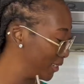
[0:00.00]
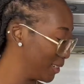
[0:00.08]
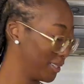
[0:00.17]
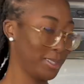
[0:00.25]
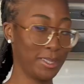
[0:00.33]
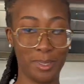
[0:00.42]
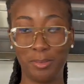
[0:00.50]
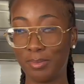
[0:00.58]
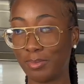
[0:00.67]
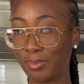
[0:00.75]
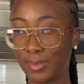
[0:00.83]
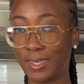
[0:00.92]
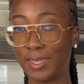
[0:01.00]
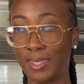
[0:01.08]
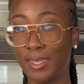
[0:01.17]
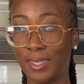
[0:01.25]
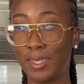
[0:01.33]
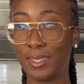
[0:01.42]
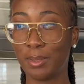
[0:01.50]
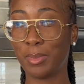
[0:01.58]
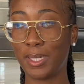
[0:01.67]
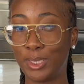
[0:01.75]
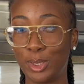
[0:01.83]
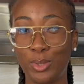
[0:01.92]

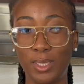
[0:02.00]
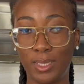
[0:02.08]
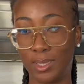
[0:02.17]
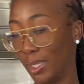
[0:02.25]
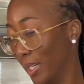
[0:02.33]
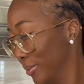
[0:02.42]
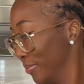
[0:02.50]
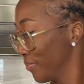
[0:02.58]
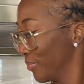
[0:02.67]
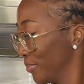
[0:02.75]
My juice is done.